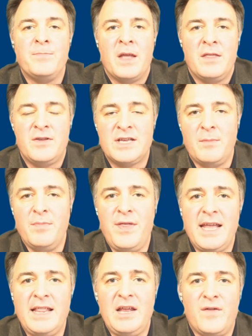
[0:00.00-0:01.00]

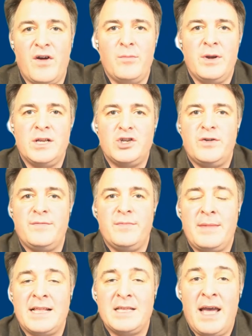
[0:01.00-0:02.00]
Something in the environment has
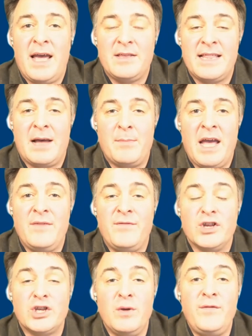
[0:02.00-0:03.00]
driven them to that
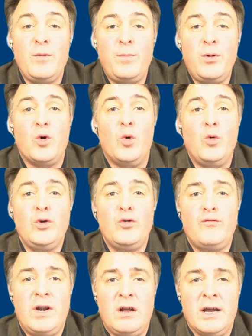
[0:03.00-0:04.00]
behavior. So if you put all
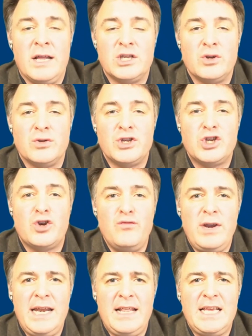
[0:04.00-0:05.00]
your reliance on
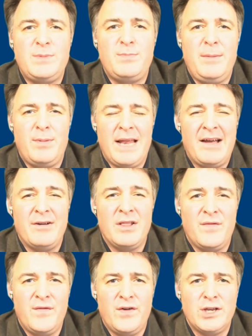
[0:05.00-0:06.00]
screening these people out in
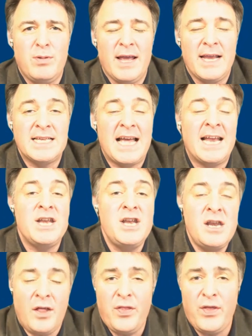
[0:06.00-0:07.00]
the first place
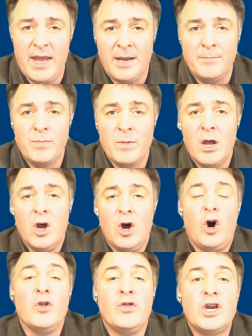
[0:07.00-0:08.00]
and nothing
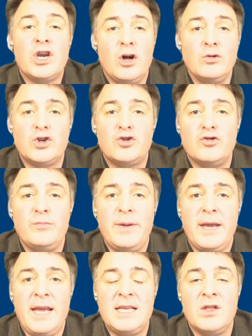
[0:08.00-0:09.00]
on the cultural
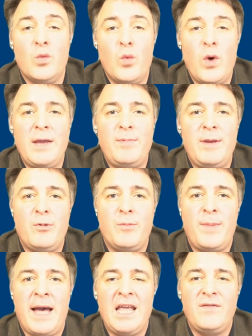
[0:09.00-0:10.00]
piece and the way people
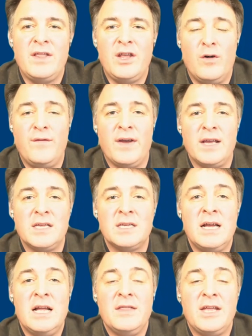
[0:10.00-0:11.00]
behave in the office,
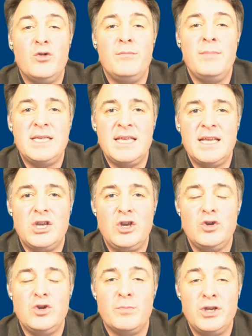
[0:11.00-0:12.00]
then you're missing a
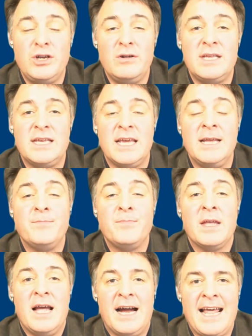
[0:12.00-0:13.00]
huge opportunity.
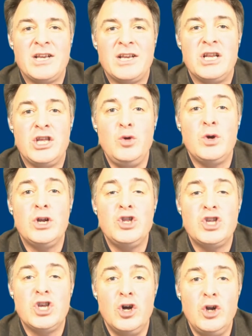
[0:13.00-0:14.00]
And actually you
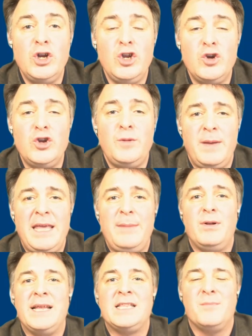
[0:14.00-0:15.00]
can turn good
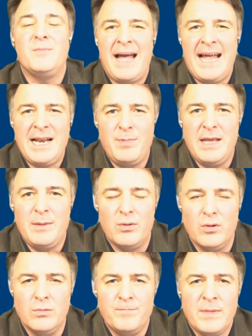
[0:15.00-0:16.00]
people into bad
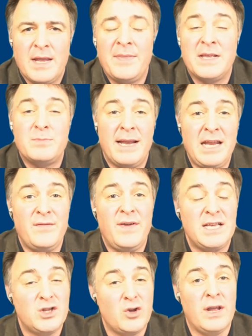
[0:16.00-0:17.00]
people. And there's plenty of
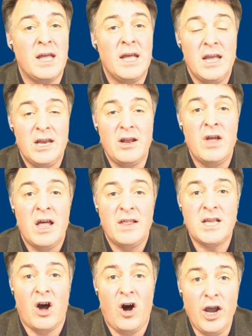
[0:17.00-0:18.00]

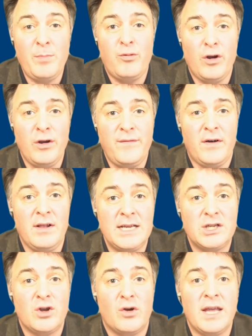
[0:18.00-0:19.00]
there's high profile
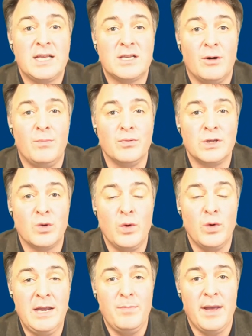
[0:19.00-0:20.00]
historic examples that
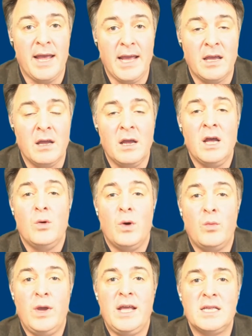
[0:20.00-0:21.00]
we can pick
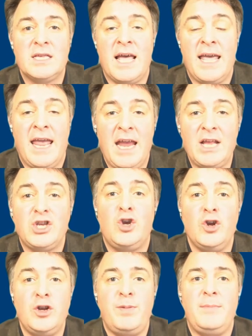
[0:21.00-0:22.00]
where we can say, here's
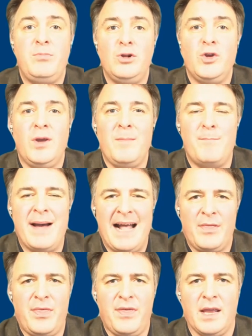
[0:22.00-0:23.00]
good people doing
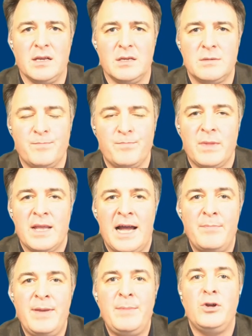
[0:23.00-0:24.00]
bad things
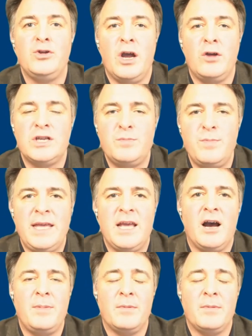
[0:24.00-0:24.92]
and people who don't speak up.